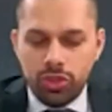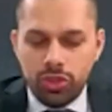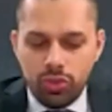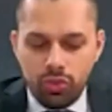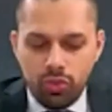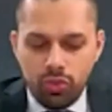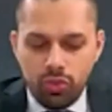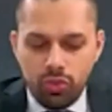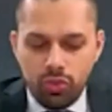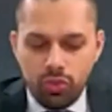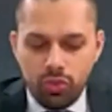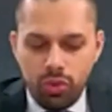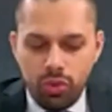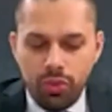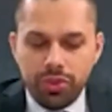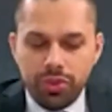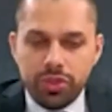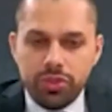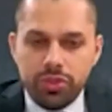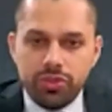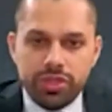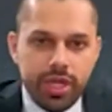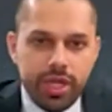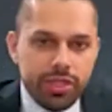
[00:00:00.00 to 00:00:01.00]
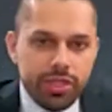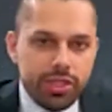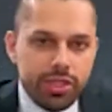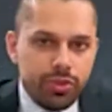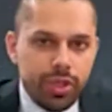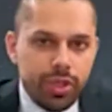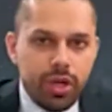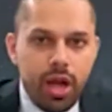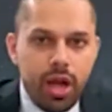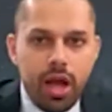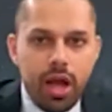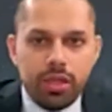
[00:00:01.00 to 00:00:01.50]
So, what would you
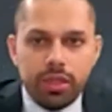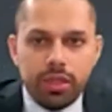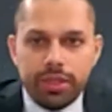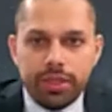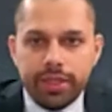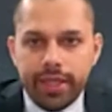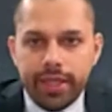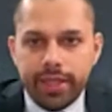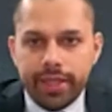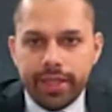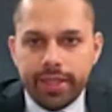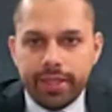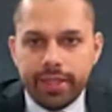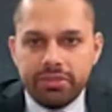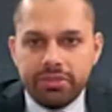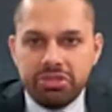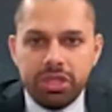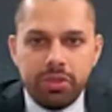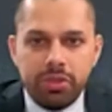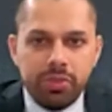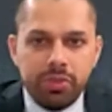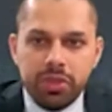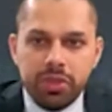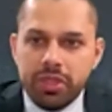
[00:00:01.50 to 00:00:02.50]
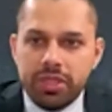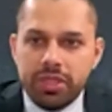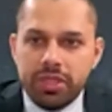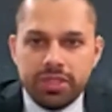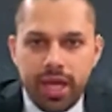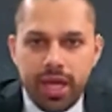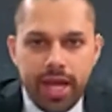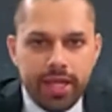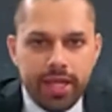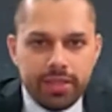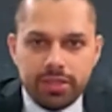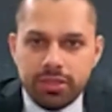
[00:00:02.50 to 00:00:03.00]
say to a colleague at a
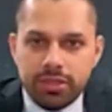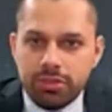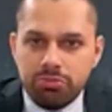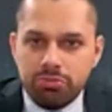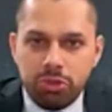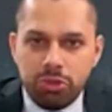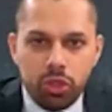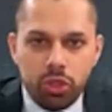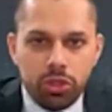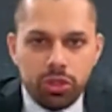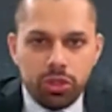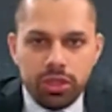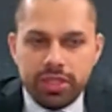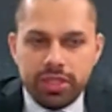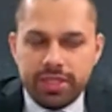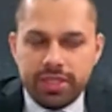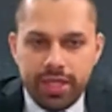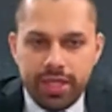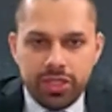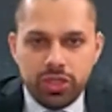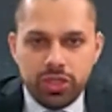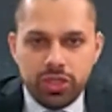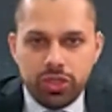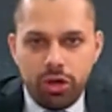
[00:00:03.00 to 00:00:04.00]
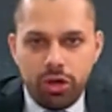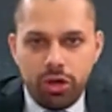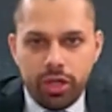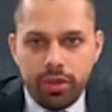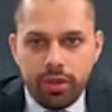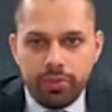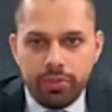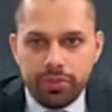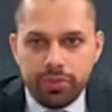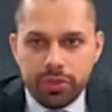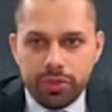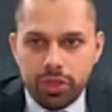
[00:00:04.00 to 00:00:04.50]
similarly sized early stage
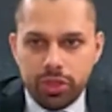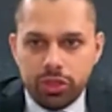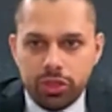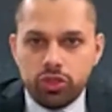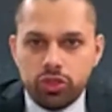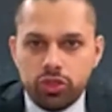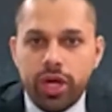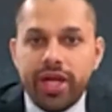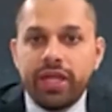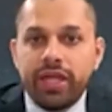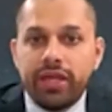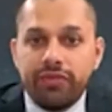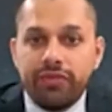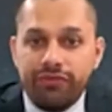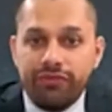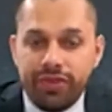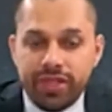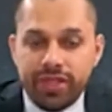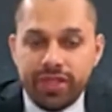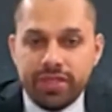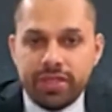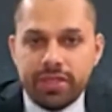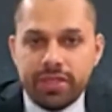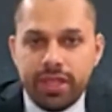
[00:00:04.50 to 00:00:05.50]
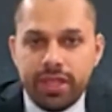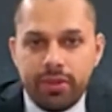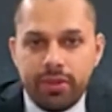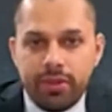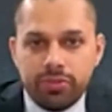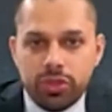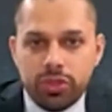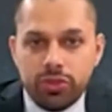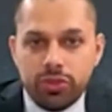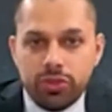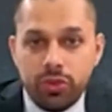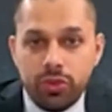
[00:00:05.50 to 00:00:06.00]
startup to try to convince
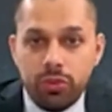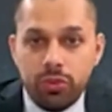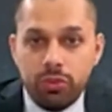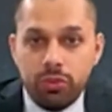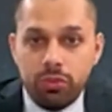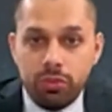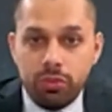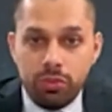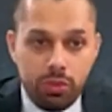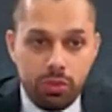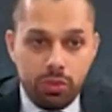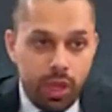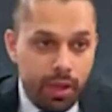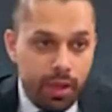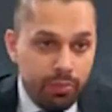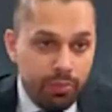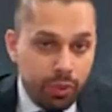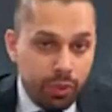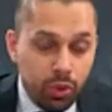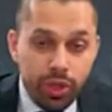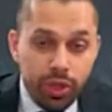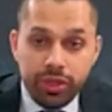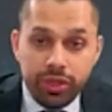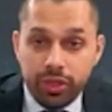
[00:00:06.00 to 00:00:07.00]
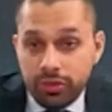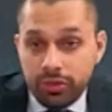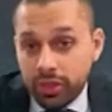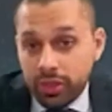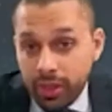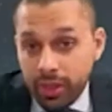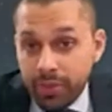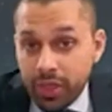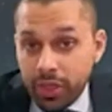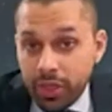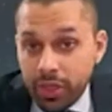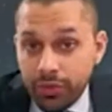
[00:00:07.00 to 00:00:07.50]
them to employ
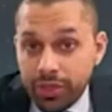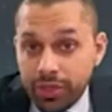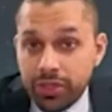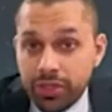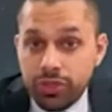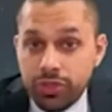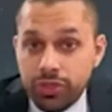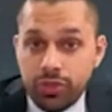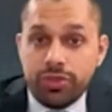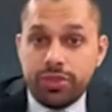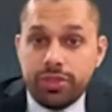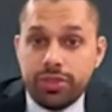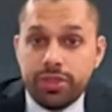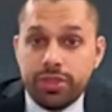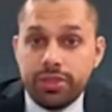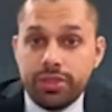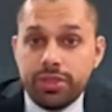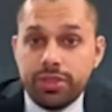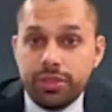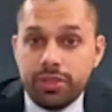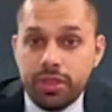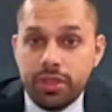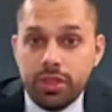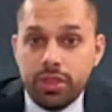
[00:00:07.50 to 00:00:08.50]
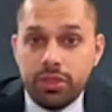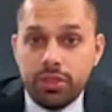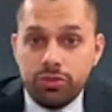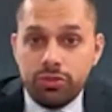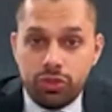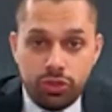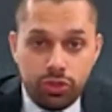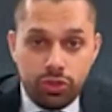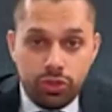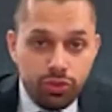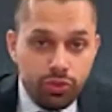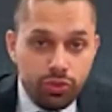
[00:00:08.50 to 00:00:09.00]
their limited resources
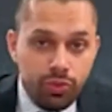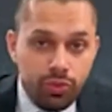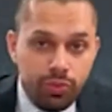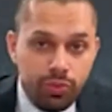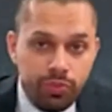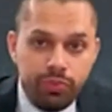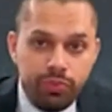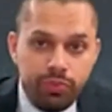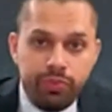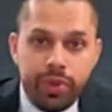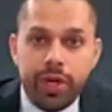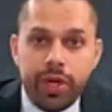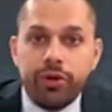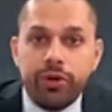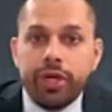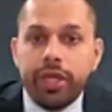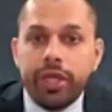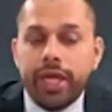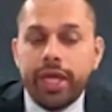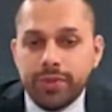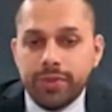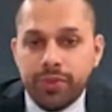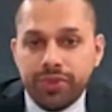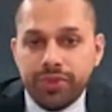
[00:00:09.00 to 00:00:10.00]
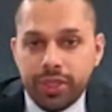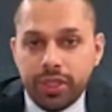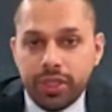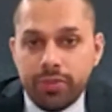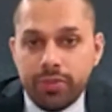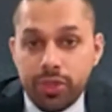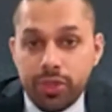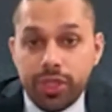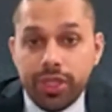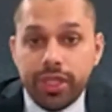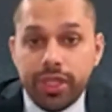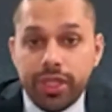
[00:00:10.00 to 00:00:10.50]
to better
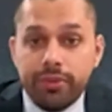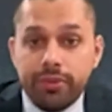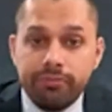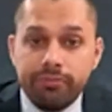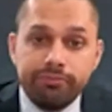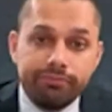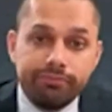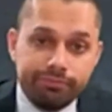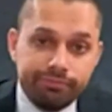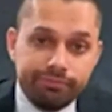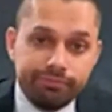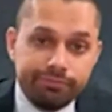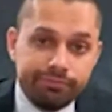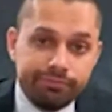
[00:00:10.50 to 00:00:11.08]
engagement with the community?